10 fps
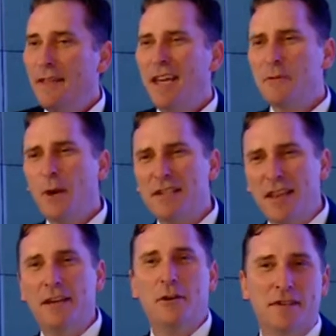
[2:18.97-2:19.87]
That's why
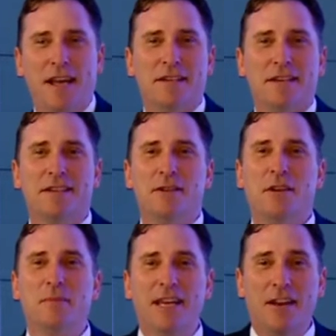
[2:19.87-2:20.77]
Slido's nice, because you
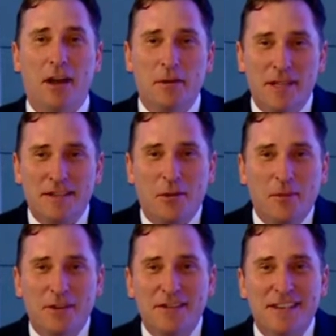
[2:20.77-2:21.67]
could be anonymous
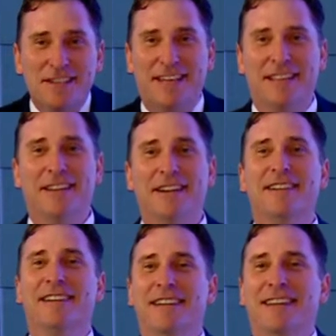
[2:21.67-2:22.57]
almost, just sitting there,
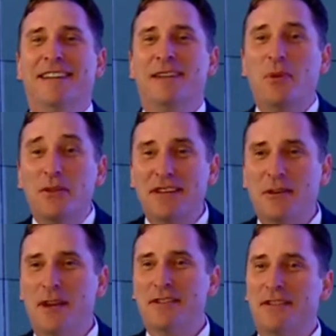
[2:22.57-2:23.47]
post a
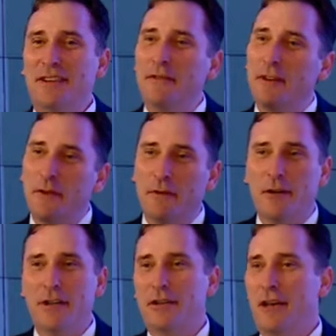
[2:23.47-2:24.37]
question, even if you're
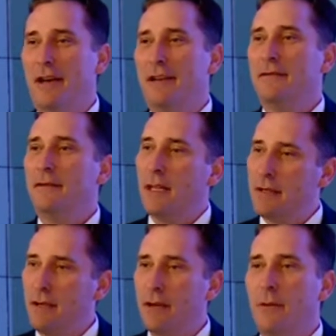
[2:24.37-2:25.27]
very shy. That's
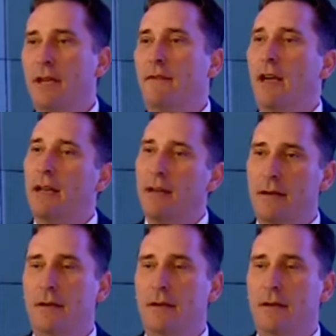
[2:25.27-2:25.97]
good. We invite it.